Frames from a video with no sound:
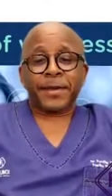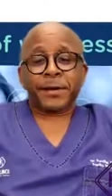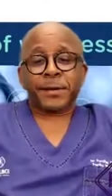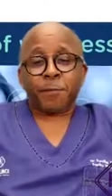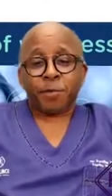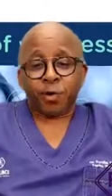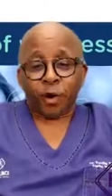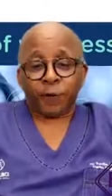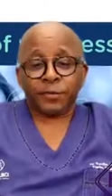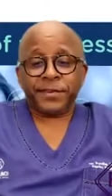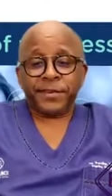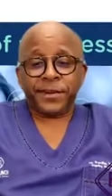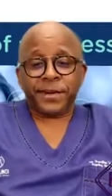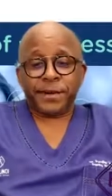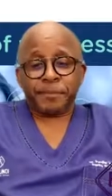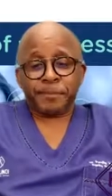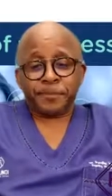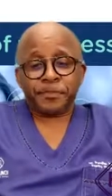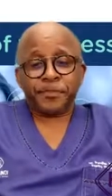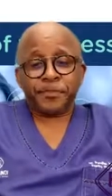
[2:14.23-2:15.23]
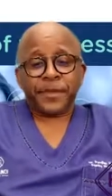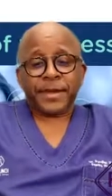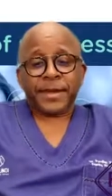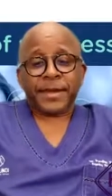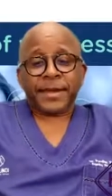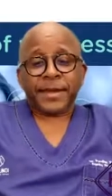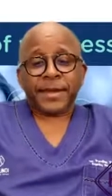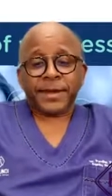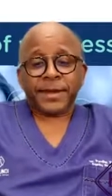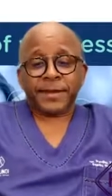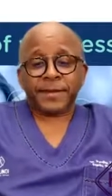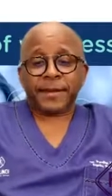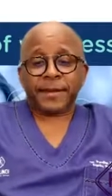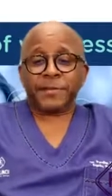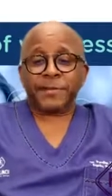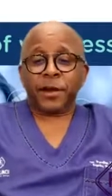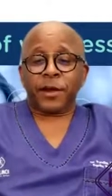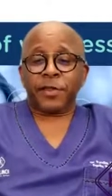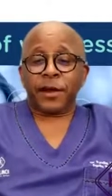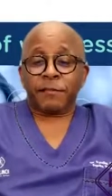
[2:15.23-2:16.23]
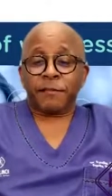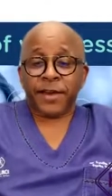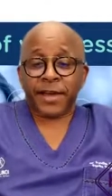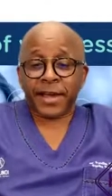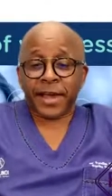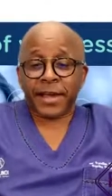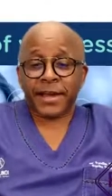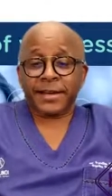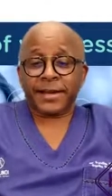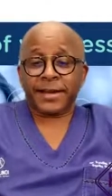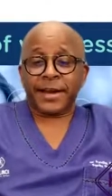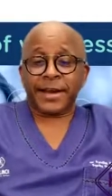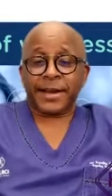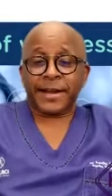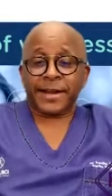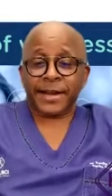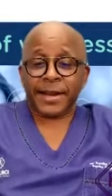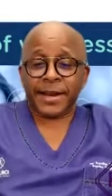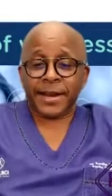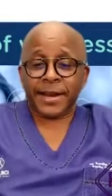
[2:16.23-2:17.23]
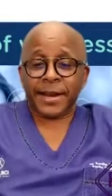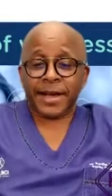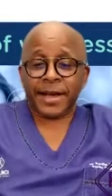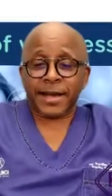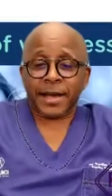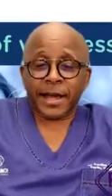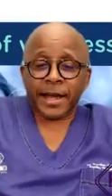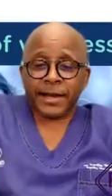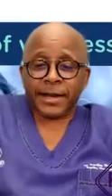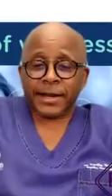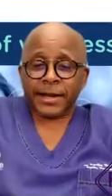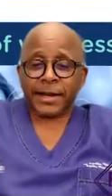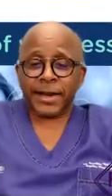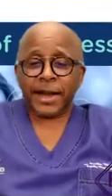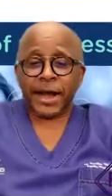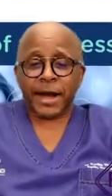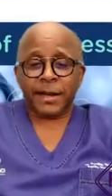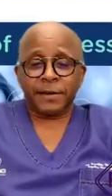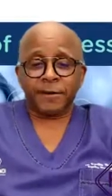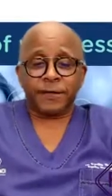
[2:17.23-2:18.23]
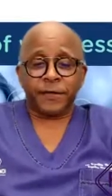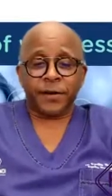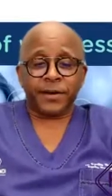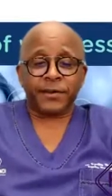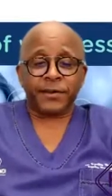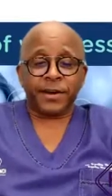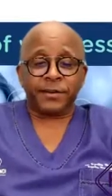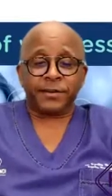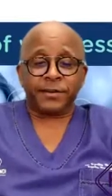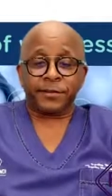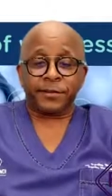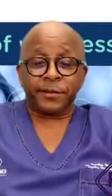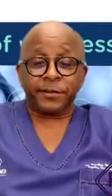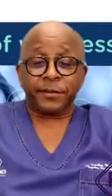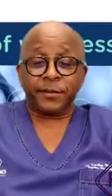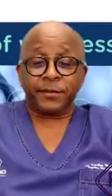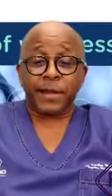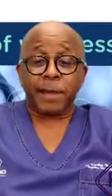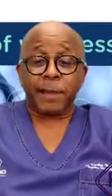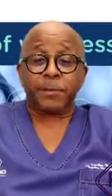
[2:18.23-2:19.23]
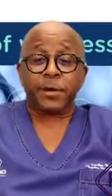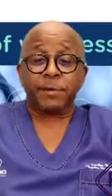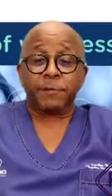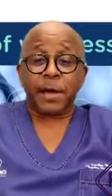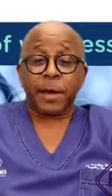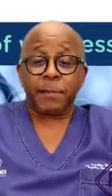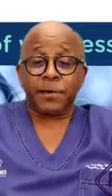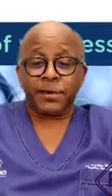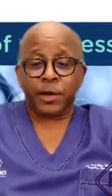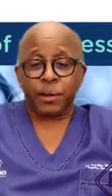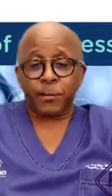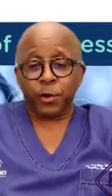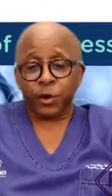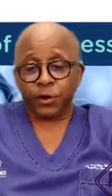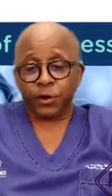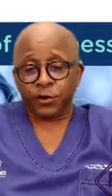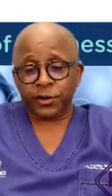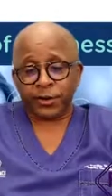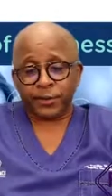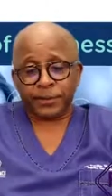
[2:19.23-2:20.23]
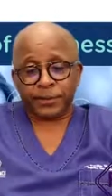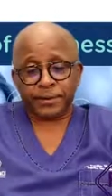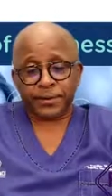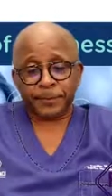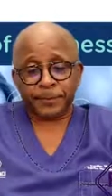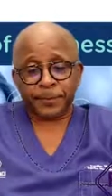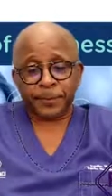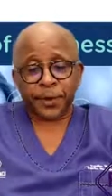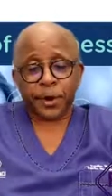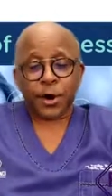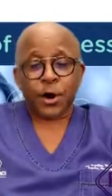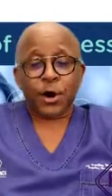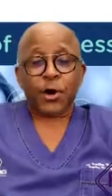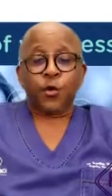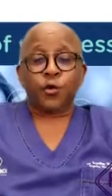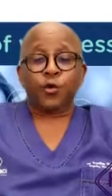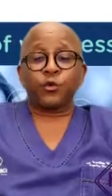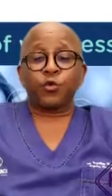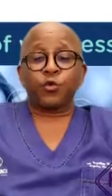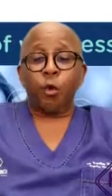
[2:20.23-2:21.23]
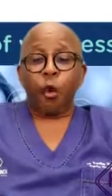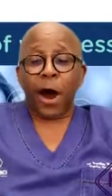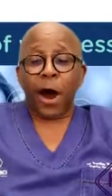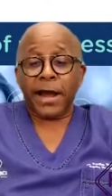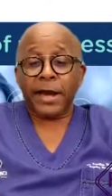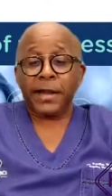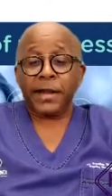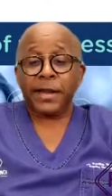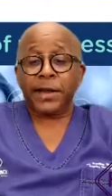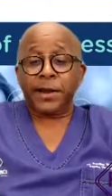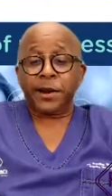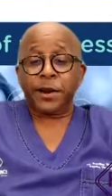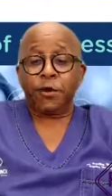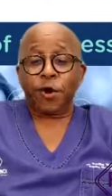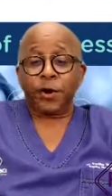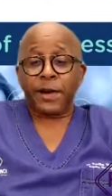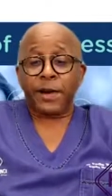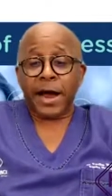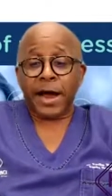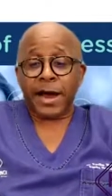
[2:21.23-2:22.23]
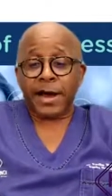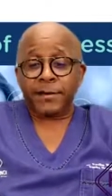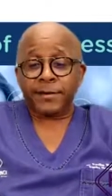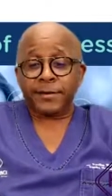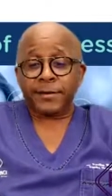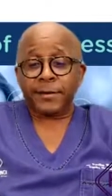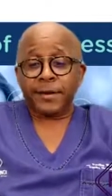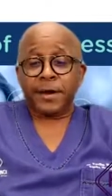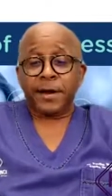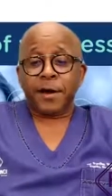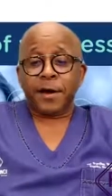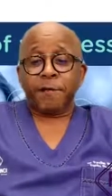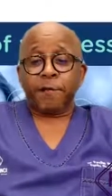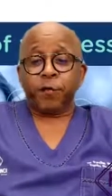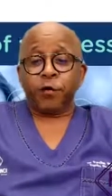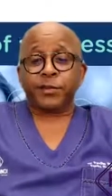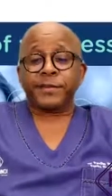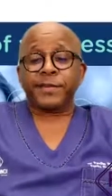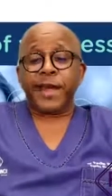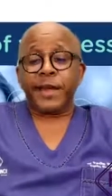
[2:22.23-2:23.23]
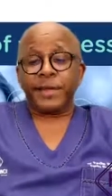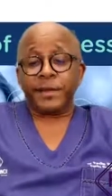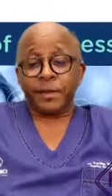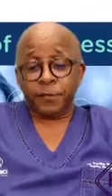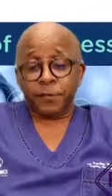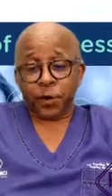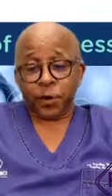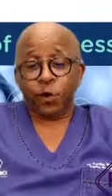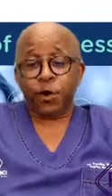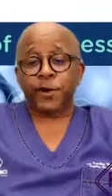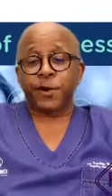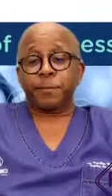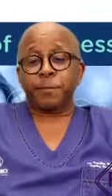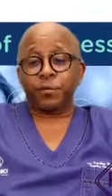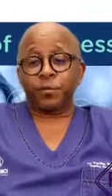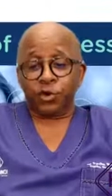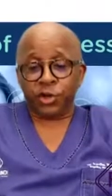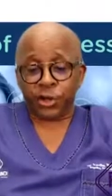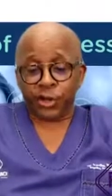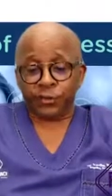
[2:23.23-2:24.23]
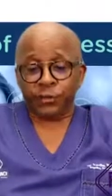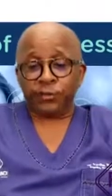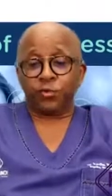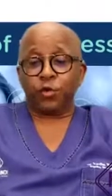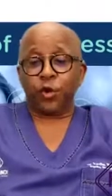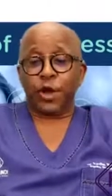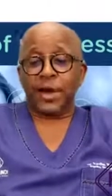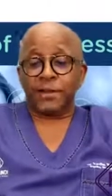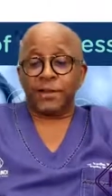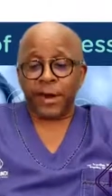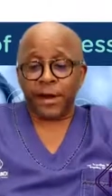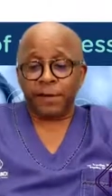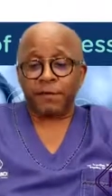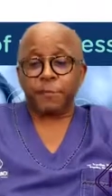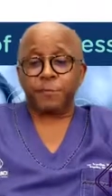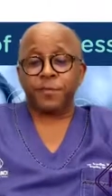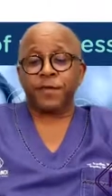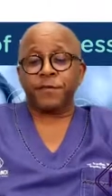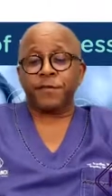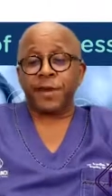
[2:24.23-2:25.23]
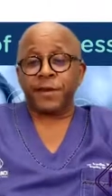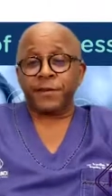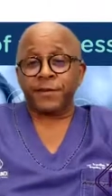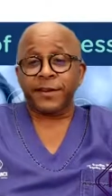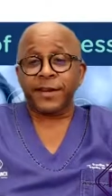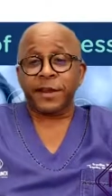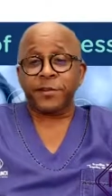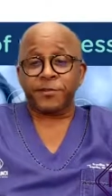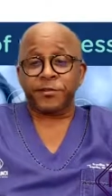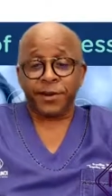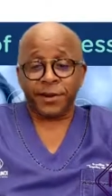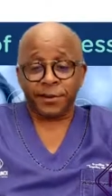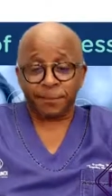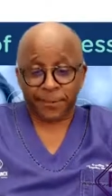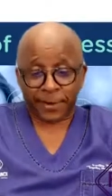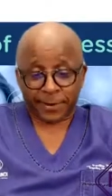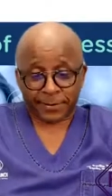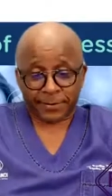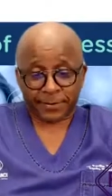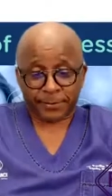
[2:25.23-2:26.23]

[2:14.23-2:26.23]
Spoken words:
Prof Slim is a South African clinical infectious diseases epidemiologist who's widely recognized for scientific contributions to HIV prevention and treatment.